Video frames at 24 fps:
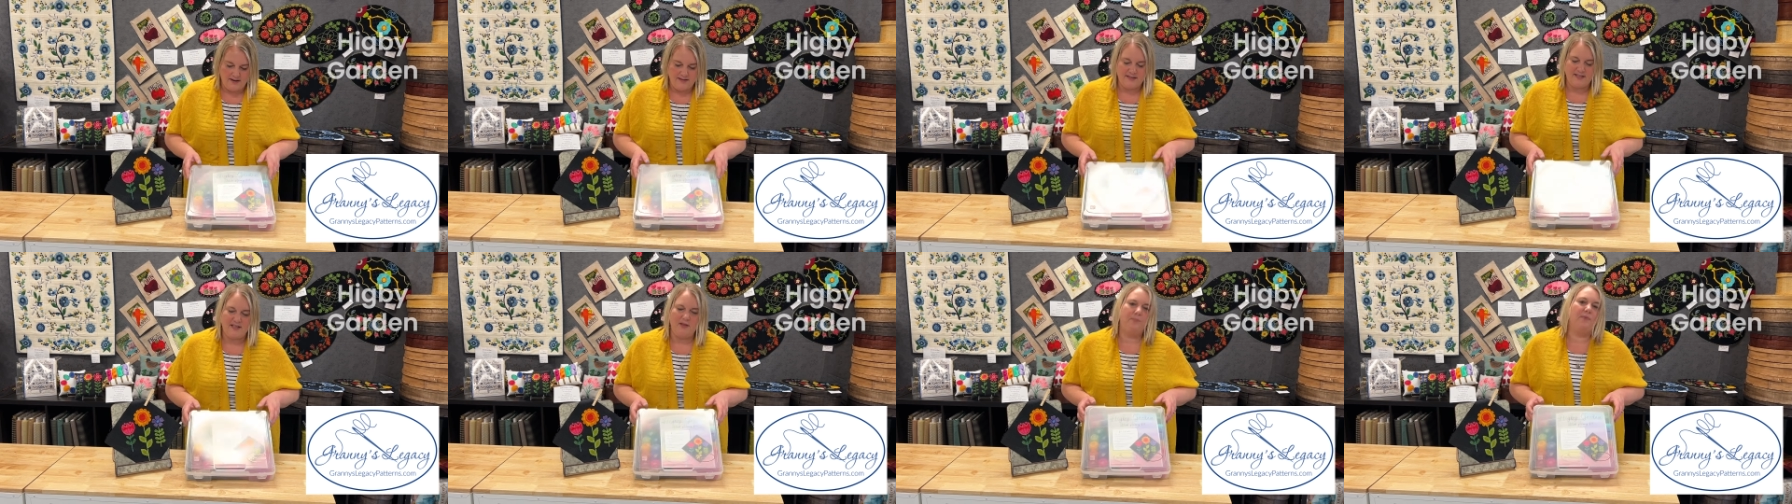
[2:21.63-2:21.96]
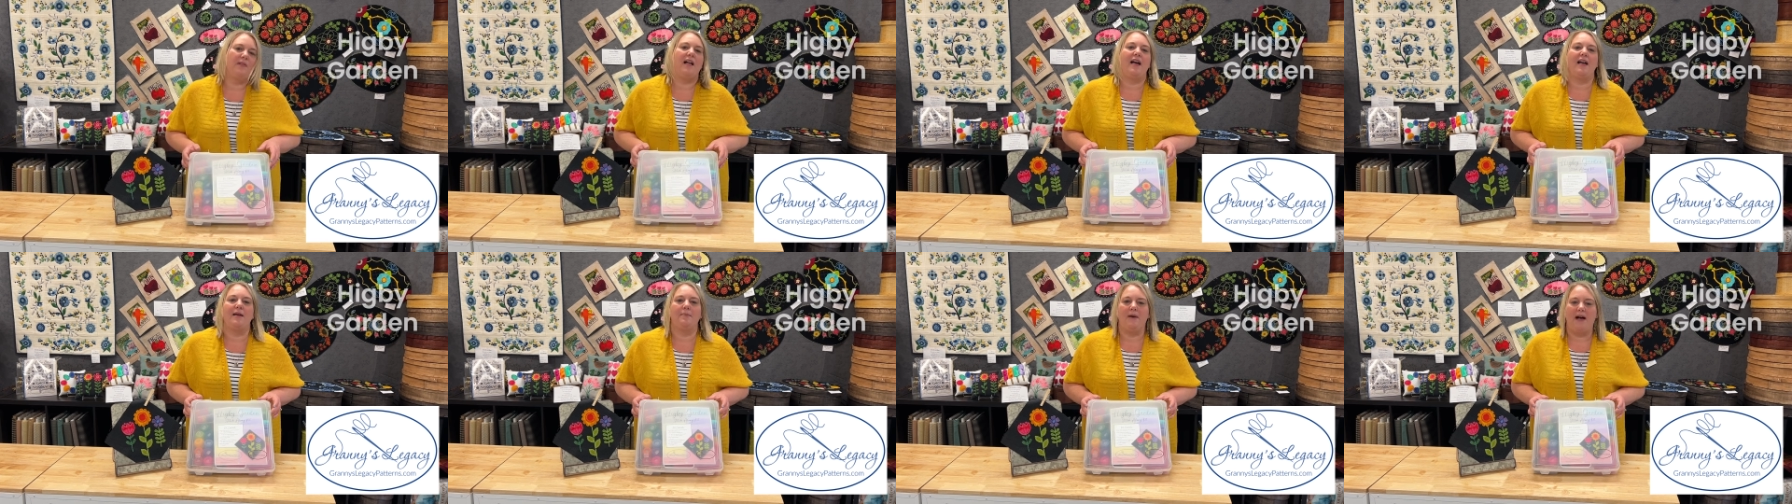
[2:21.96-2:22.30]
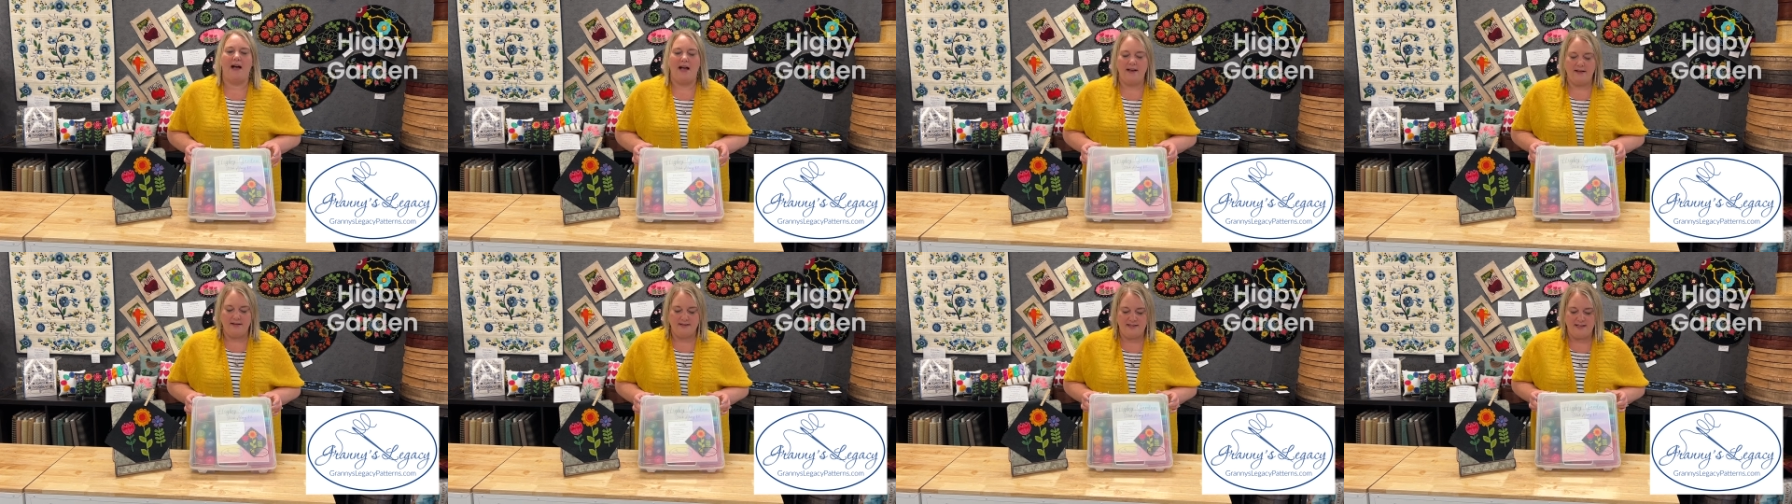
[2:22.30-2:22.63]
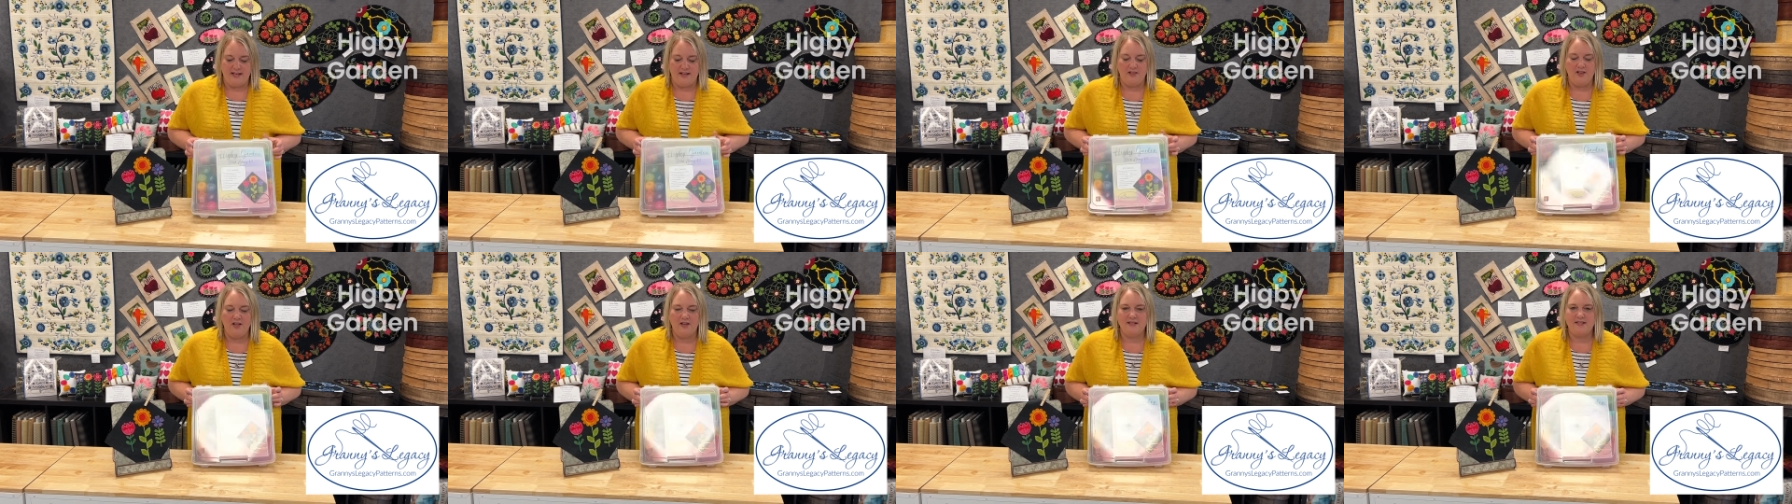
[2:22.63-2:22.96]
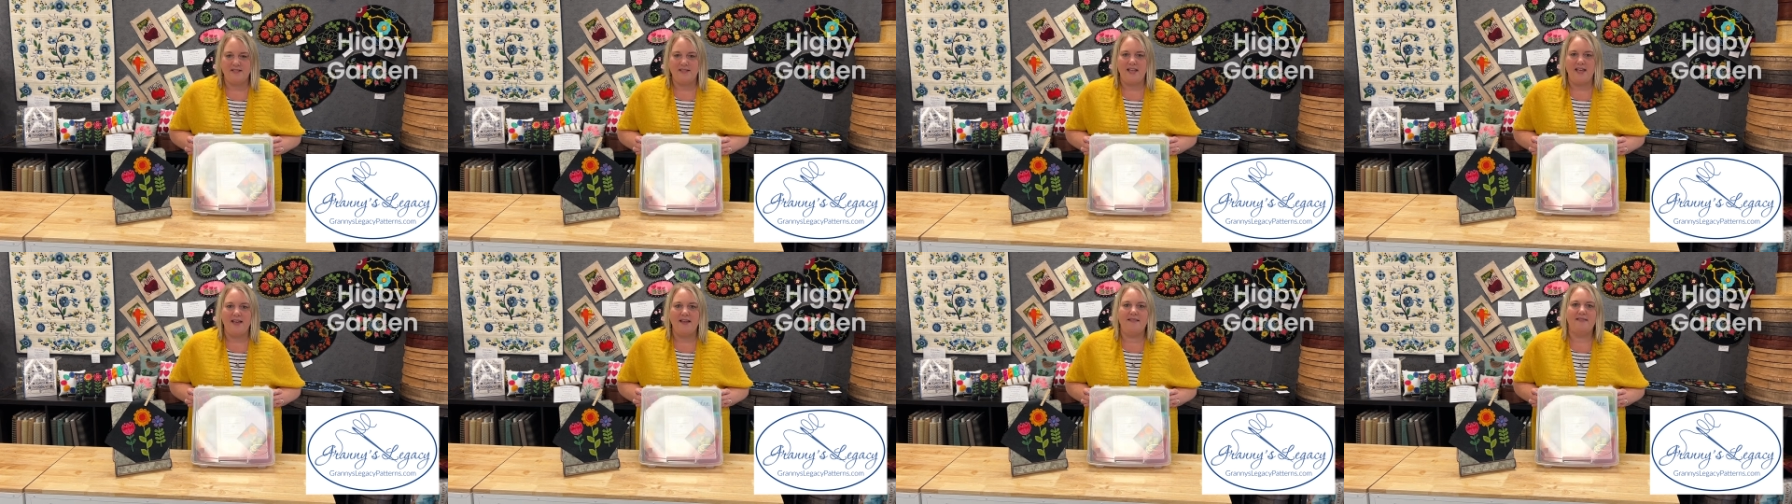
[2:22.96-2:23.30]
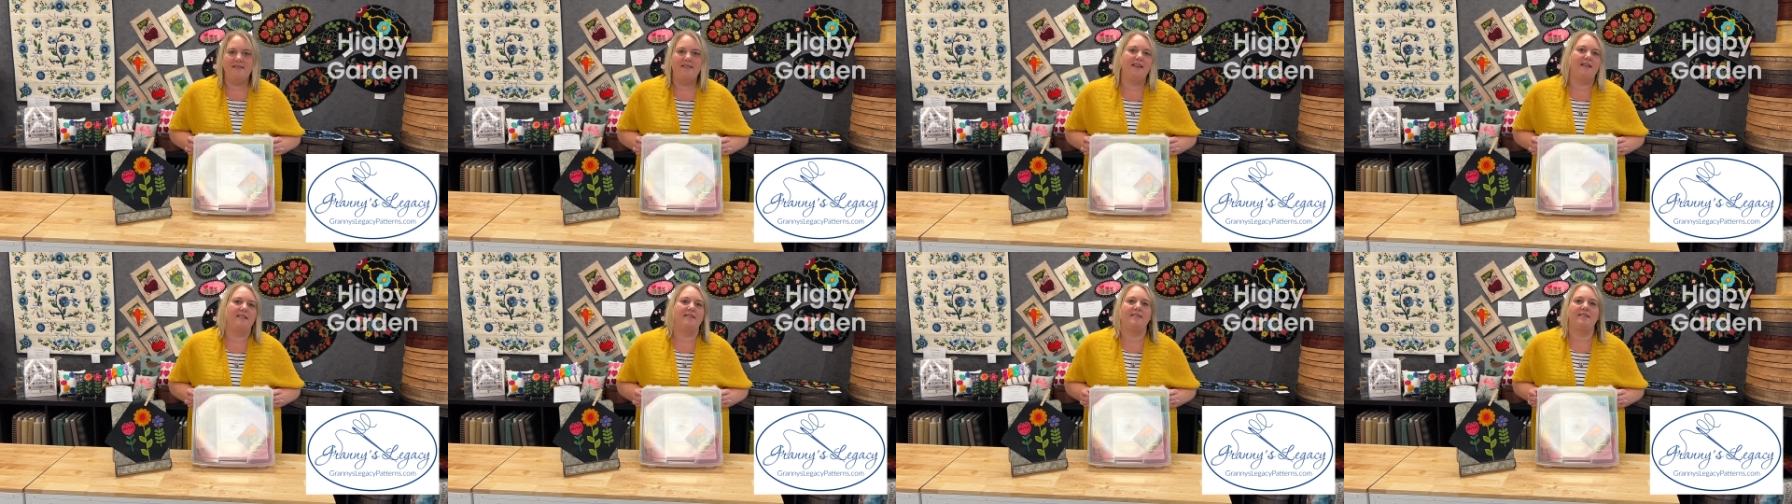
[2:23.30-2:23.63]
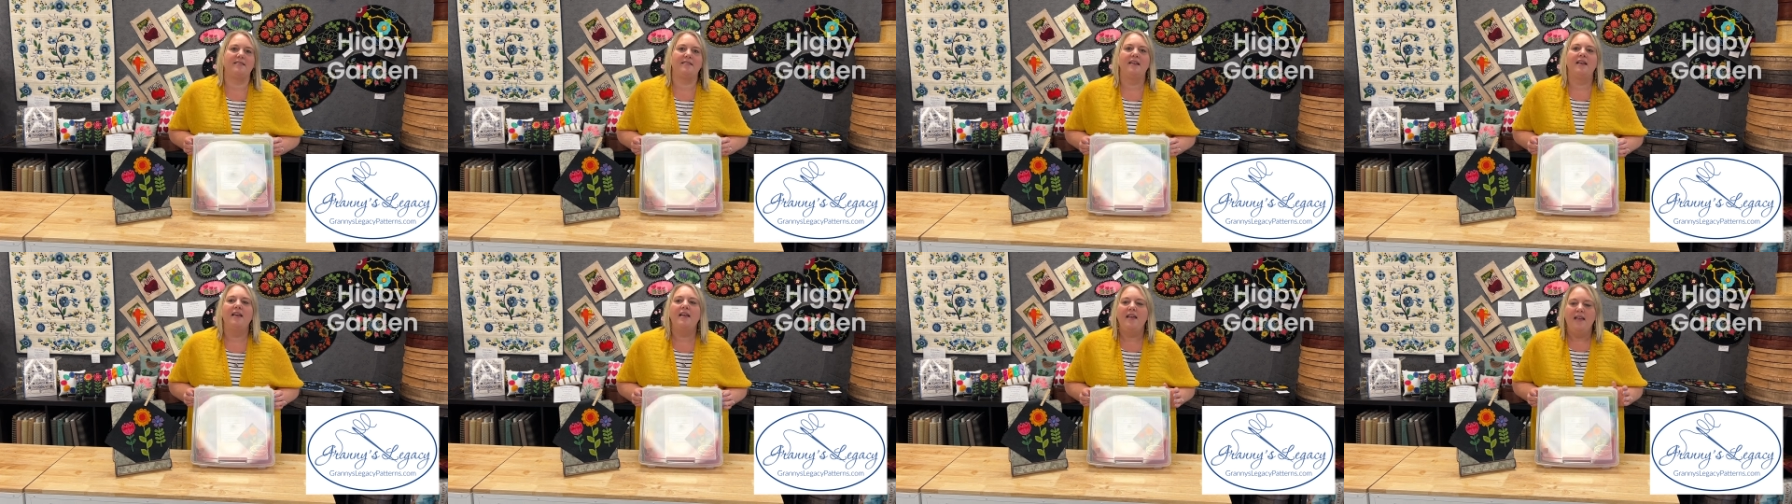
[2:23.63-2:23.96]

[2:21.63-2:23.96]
supply box that looks like this.